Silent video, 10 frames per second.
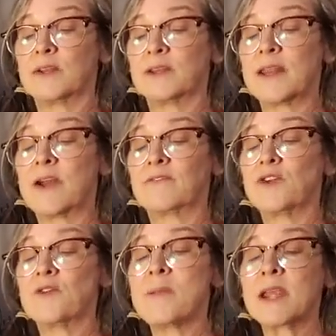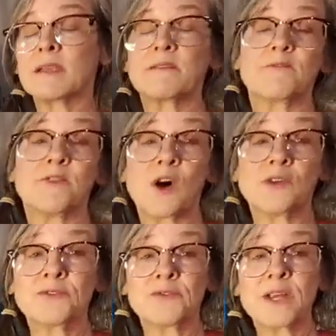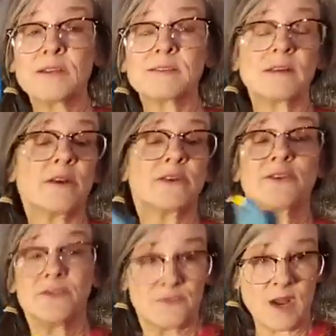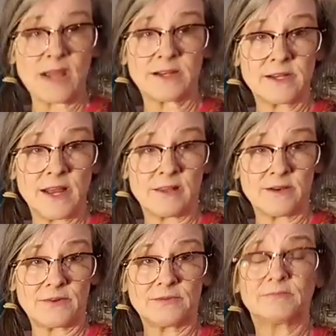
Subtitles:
Now, if you're making fall trees, do red and yellow,